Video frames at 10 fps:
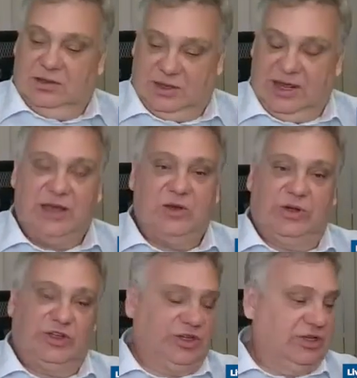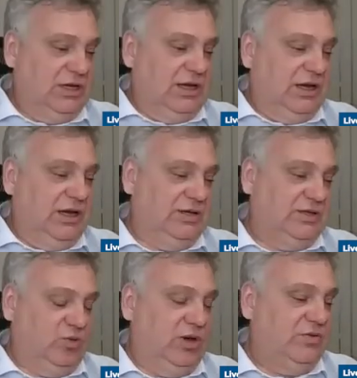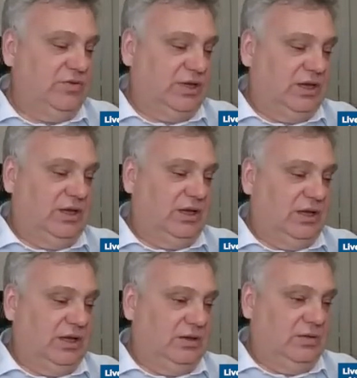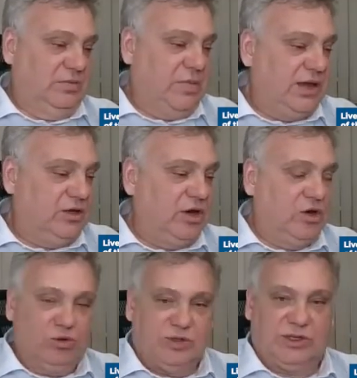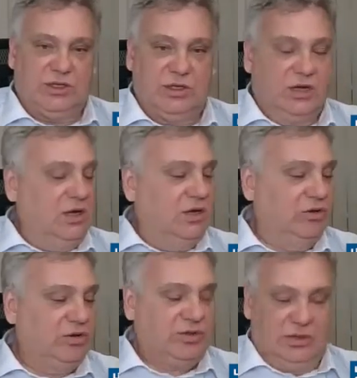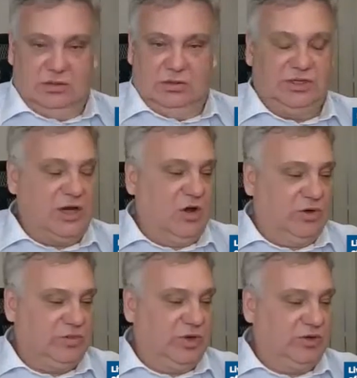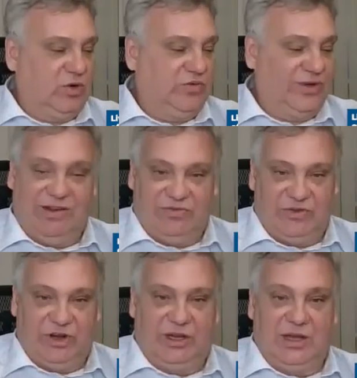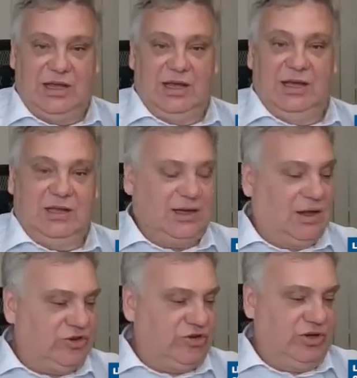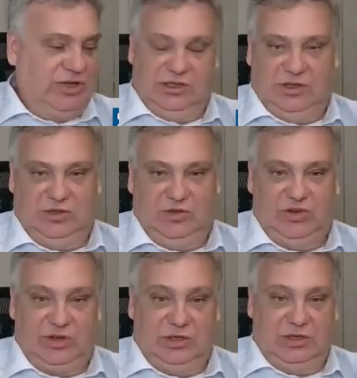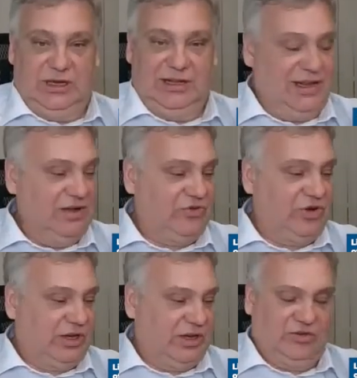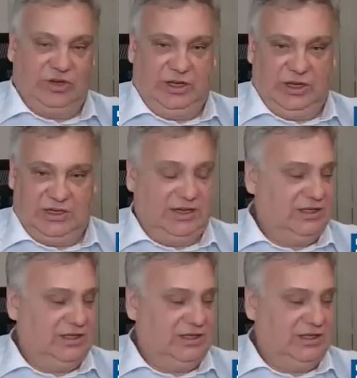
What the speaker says: the language is one of the main goals, not ours, but of every cultural institution in every country. As I